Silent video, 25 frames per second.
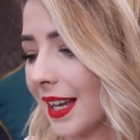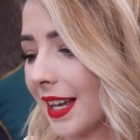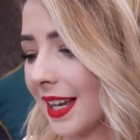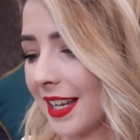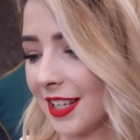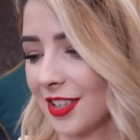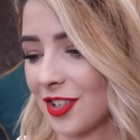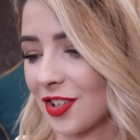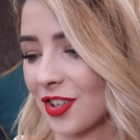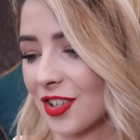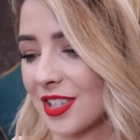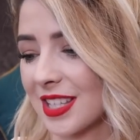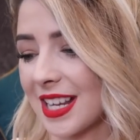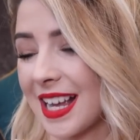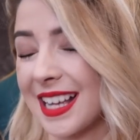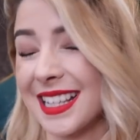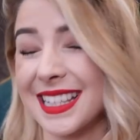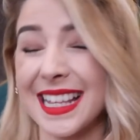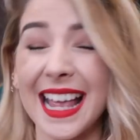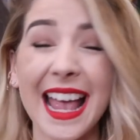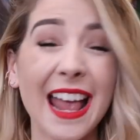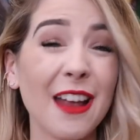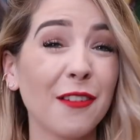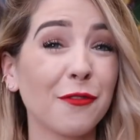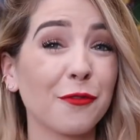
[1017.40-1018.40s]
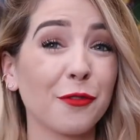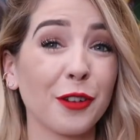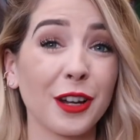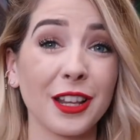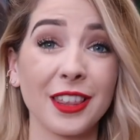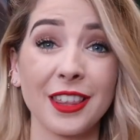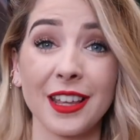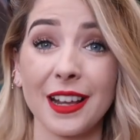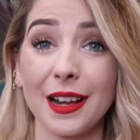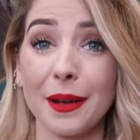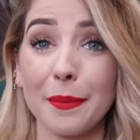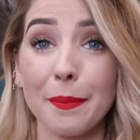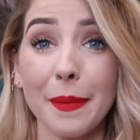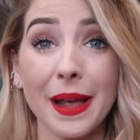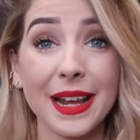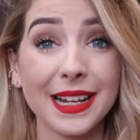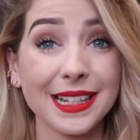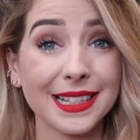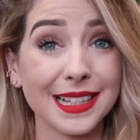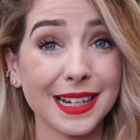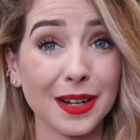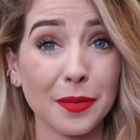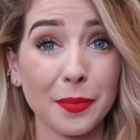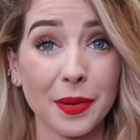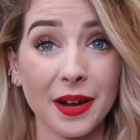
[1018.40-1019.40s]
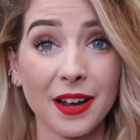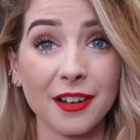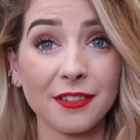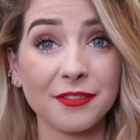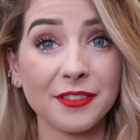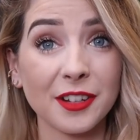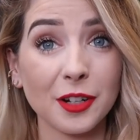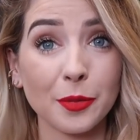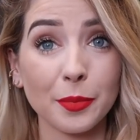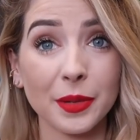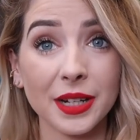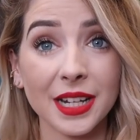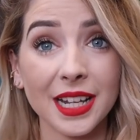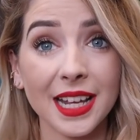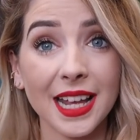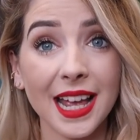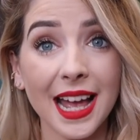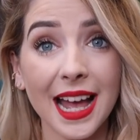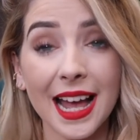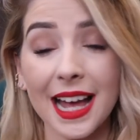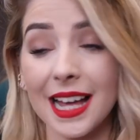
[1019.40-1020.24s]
it just has everything amazing about a film in it.